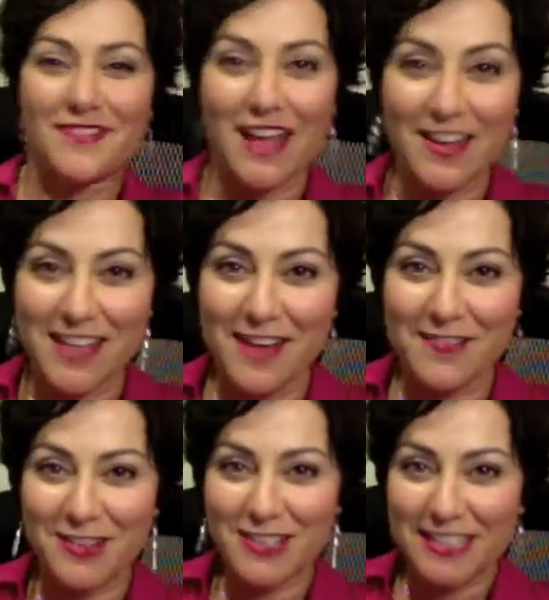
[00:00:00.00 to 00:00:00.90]
How's that
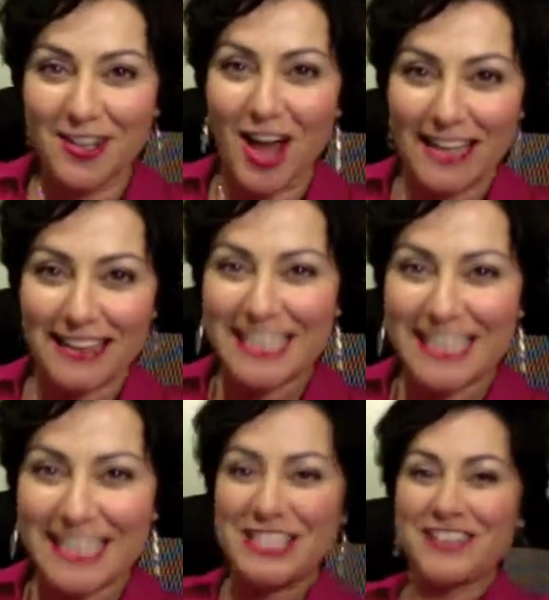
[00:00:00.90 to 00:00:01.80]
for a little
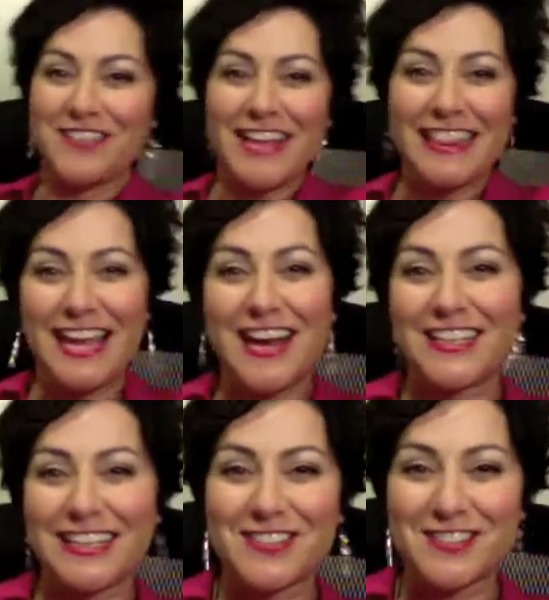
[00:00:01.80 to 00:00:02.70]
unleashing right there? A
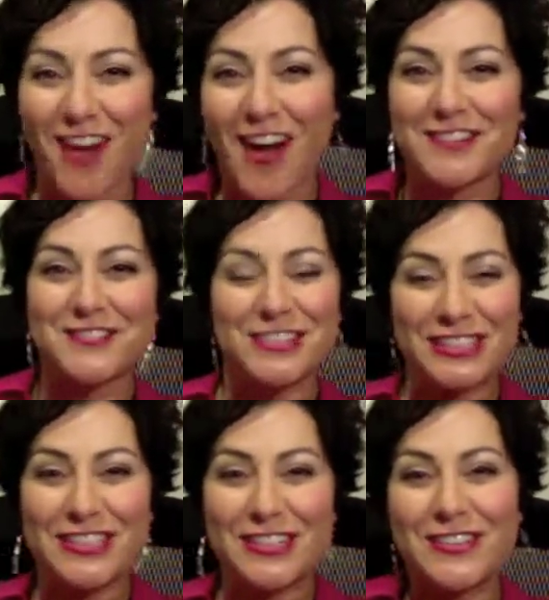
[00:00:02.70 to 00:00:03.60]
little song for
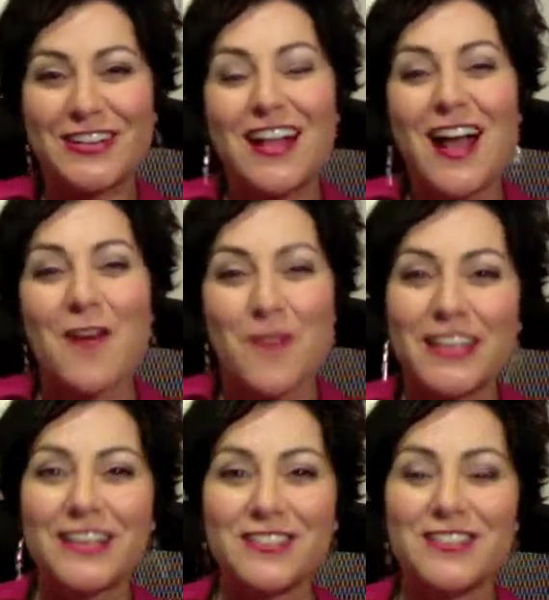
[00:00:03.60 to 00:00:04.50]
you. I want you
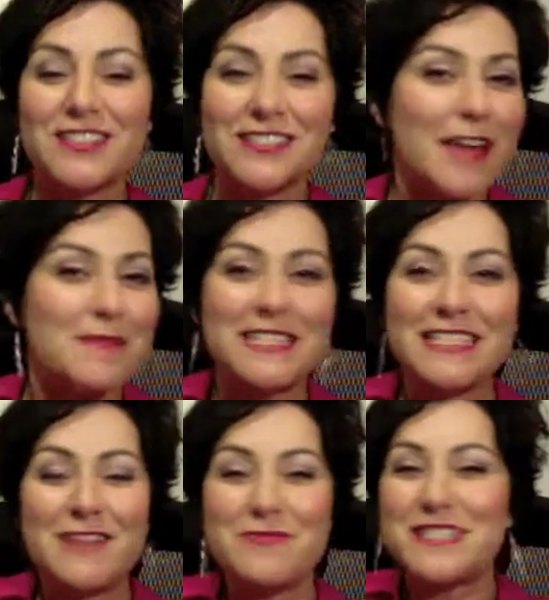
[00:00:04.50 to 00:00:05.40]
to do the same. It doesn't
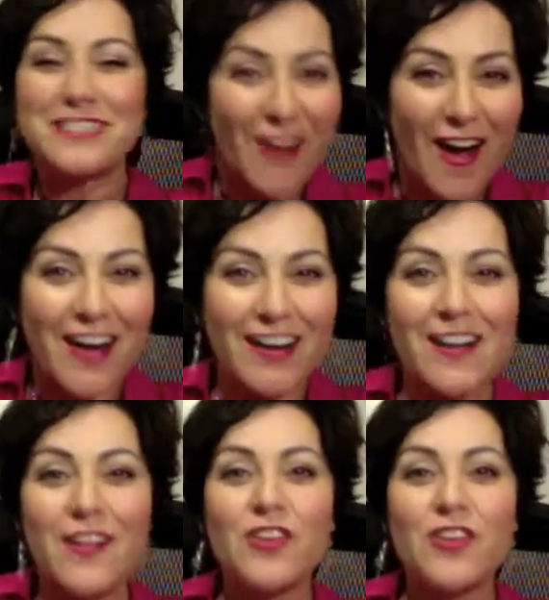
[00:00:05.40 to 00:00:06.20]
have to be a song.